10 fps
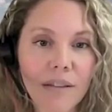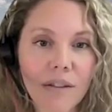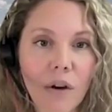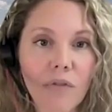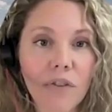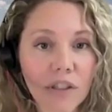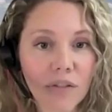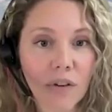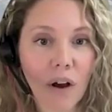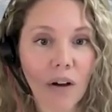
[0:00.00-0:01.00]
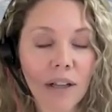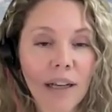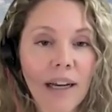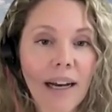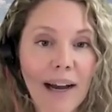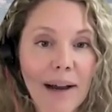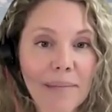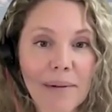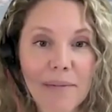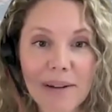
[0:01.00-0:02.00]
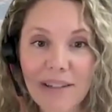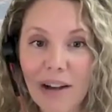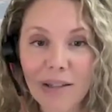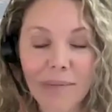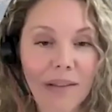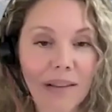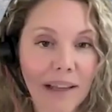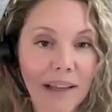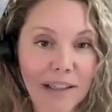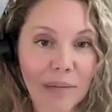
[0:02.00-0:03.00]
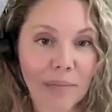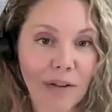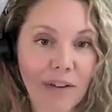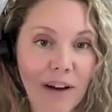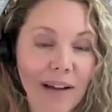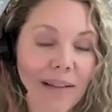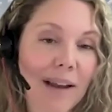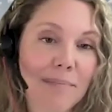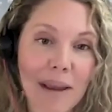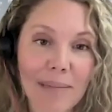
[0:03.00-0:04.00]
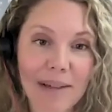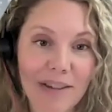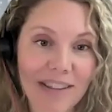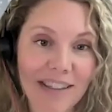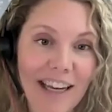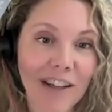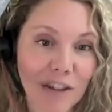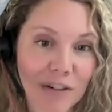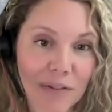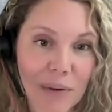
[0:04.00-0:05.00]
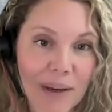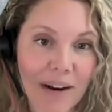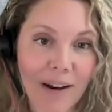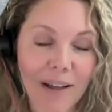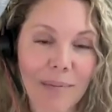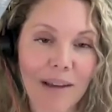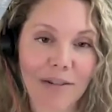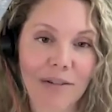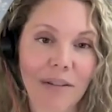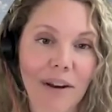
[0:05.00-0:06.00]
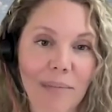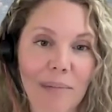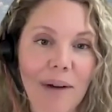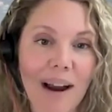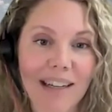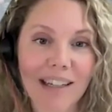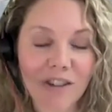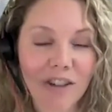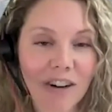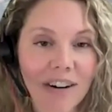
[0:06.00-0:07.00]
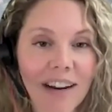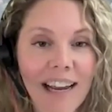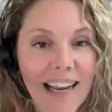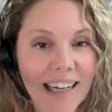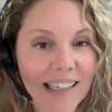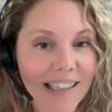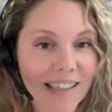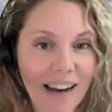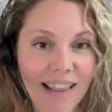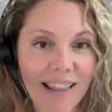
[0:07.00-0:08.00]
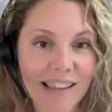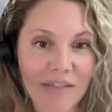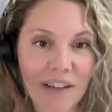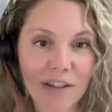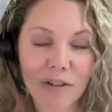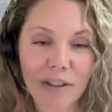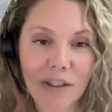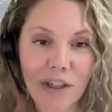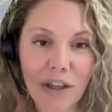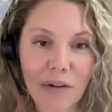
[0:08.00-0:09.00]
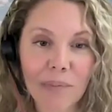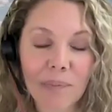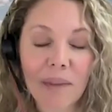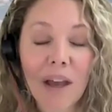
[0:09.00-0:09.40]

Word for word: So first of all, um, we talked about the LinkedIn profile and maybe just interviewing an occupational therapy practitioner in a setting that's of interest to you.